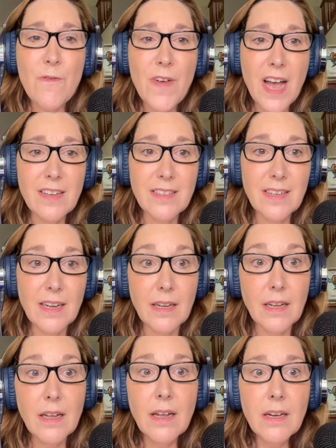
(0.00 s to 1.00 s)
fascinating
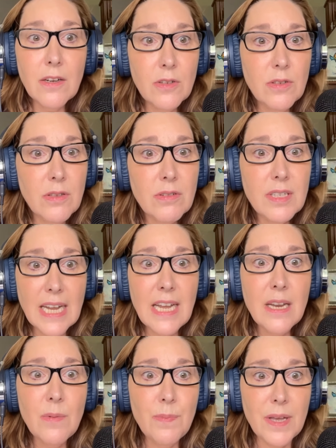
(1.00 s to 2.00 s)
because they're
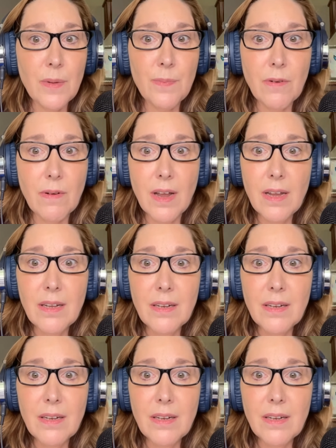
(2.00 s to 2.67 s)
data people, right?